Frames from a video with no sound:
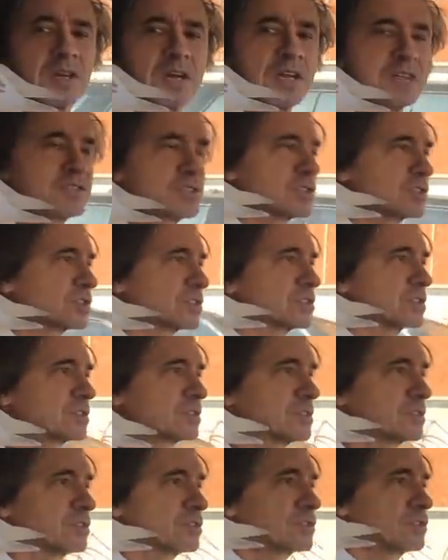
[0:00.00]
I
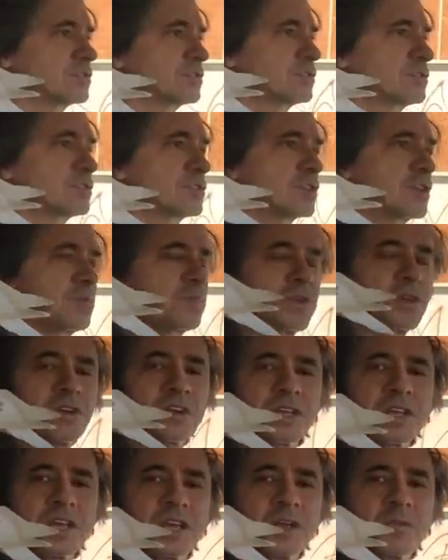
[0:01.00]
just
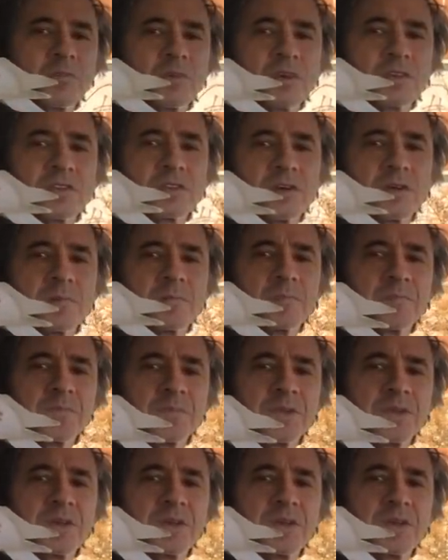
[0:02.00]
communicate with them.